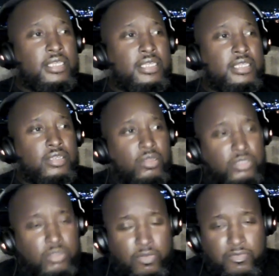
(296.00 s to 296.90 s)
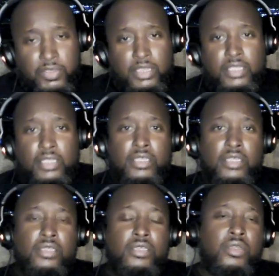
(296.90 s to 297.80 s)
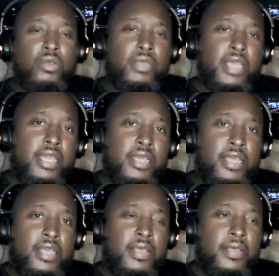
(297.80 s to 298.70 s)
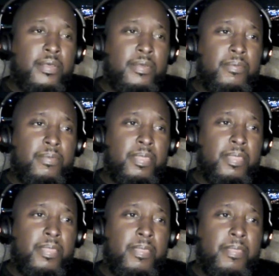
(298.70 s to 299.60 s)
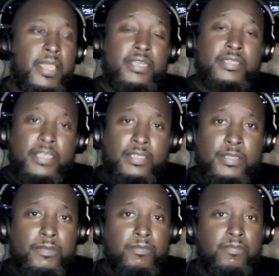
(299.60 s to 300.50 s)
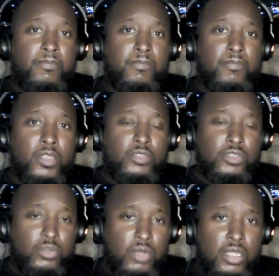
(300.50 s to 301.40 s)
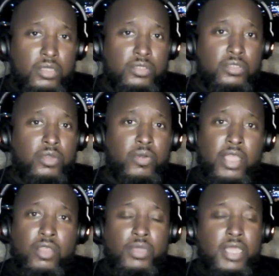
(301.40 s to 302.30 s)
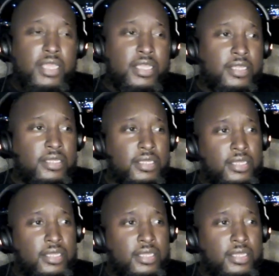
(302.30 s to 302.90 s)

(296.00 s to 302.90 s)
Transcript: And then also Afeni you know, got uh, got addicted to drugs, to crack cocaine.